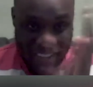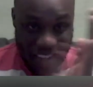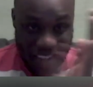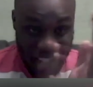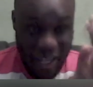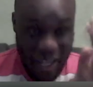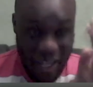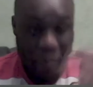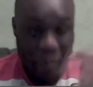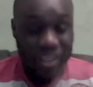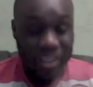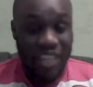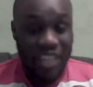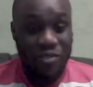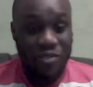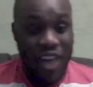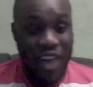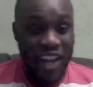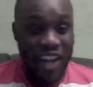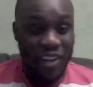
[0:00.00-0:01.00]
How much they've
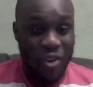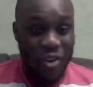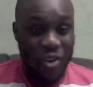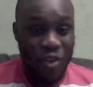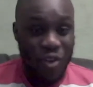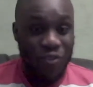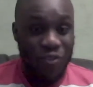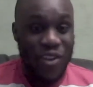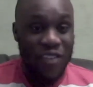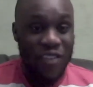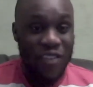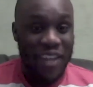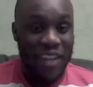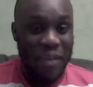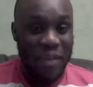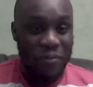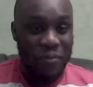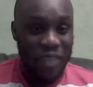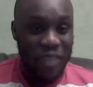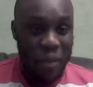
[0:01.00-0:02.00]
won? All three of
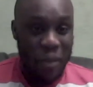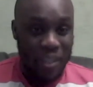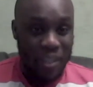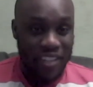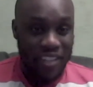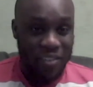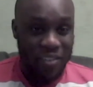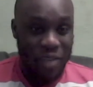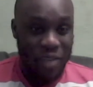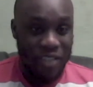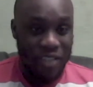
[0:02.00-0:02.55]
them. How much have they won?